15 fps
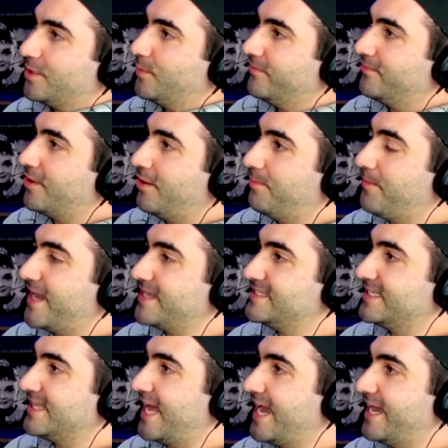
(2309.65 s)
we've got back
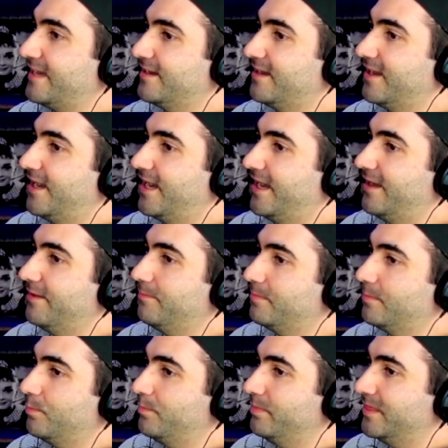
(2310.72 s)
to
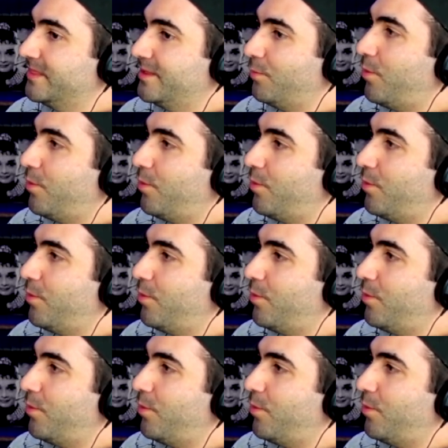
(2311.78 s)
the